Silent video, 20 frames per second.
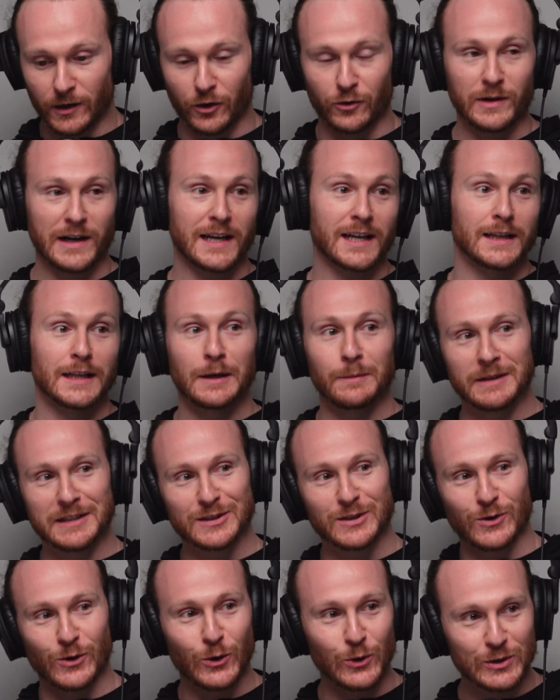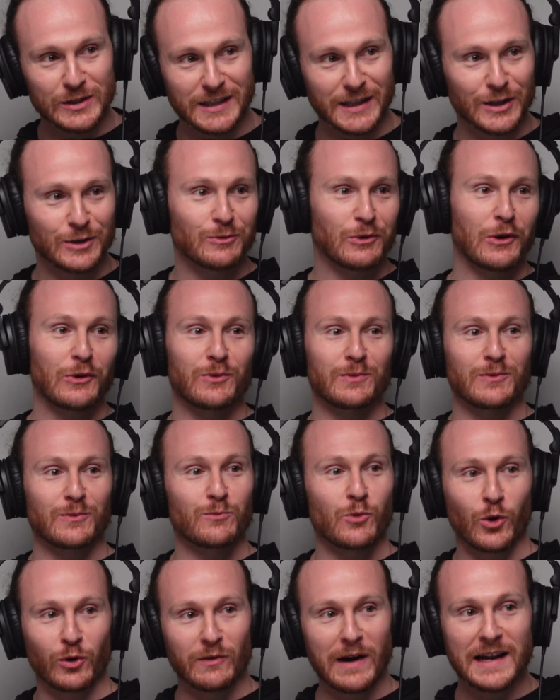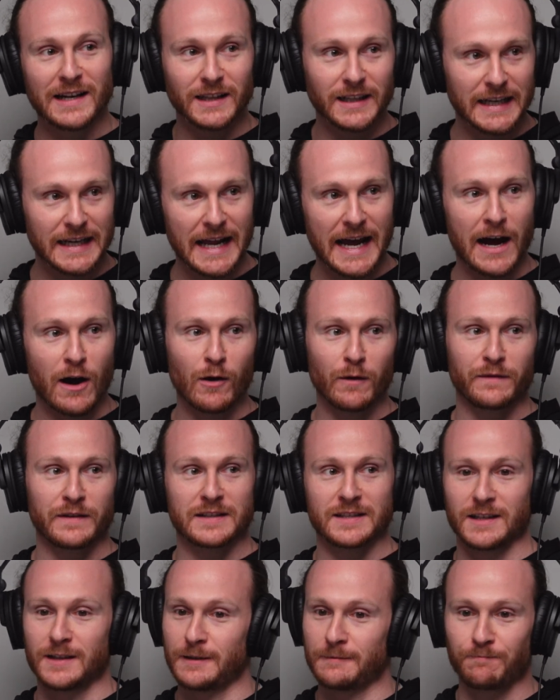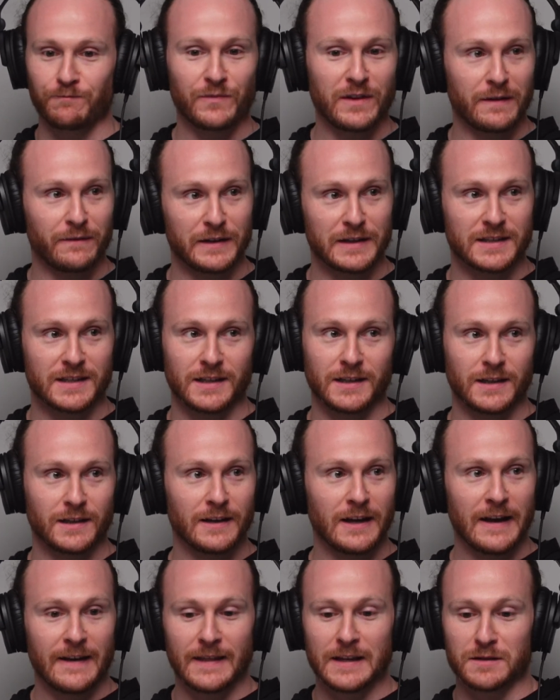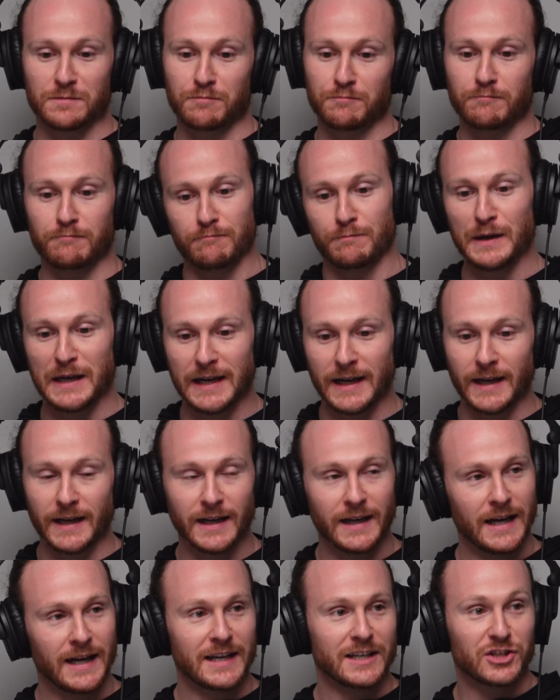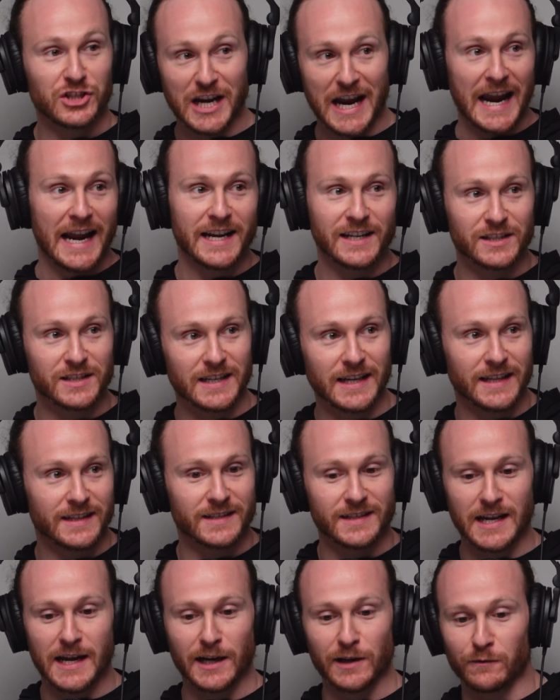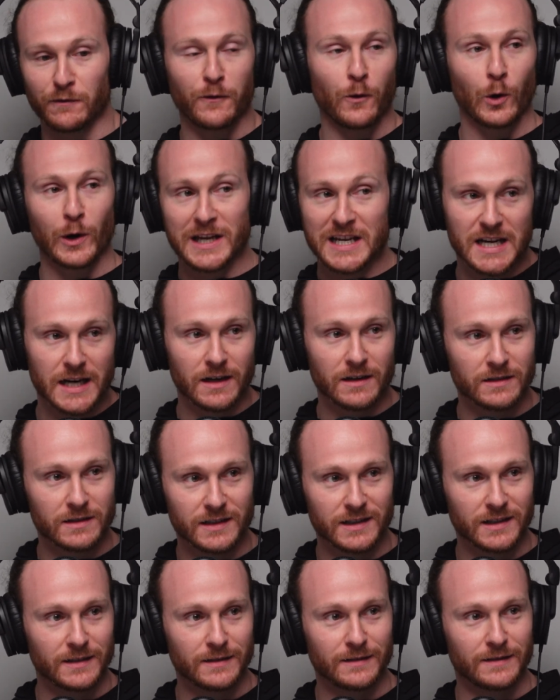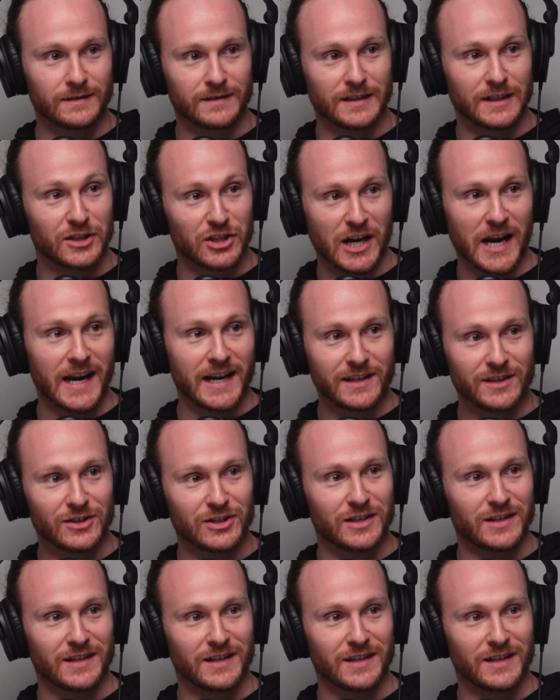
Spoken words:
curriculum in schools a little more readily now. If it's this big change that it's taken 40 years to change,